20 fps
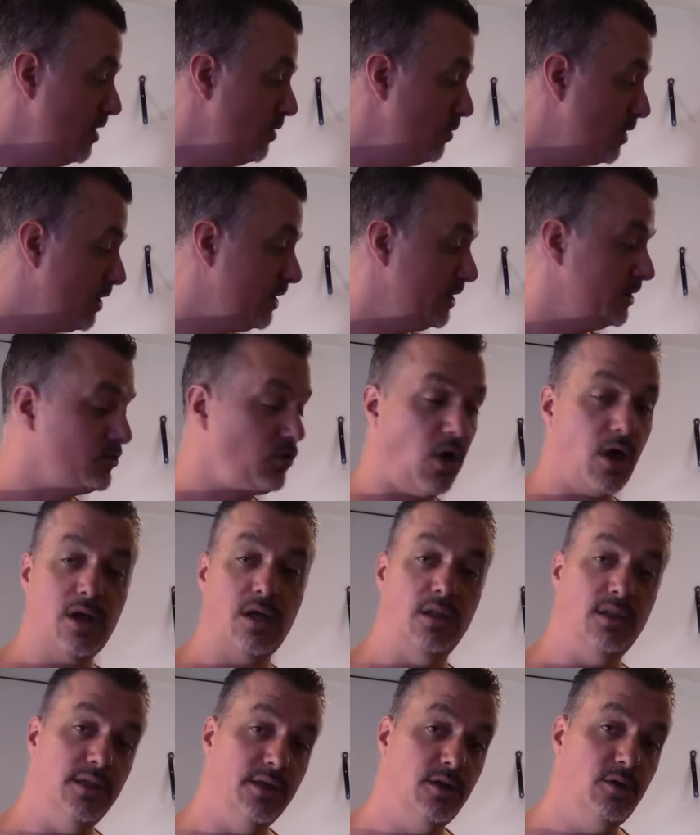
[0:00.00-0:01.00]
We're going to talk
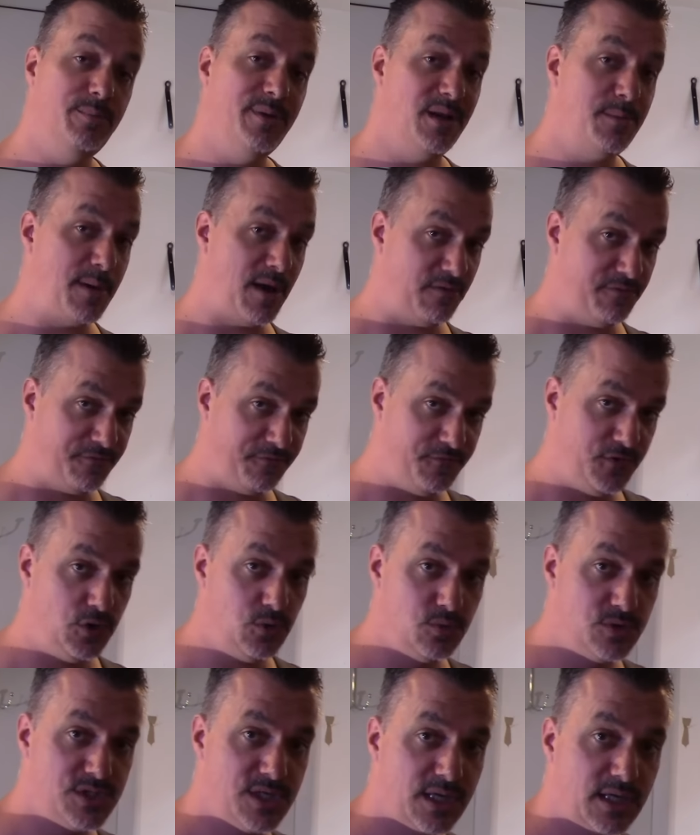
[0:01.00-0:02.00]
a little bit about
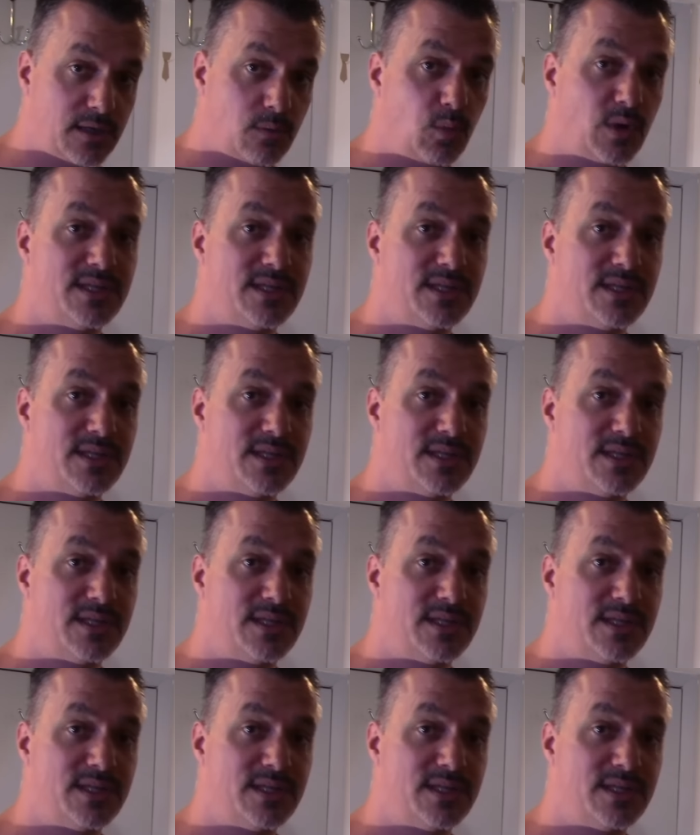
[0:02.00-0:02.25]
fusing and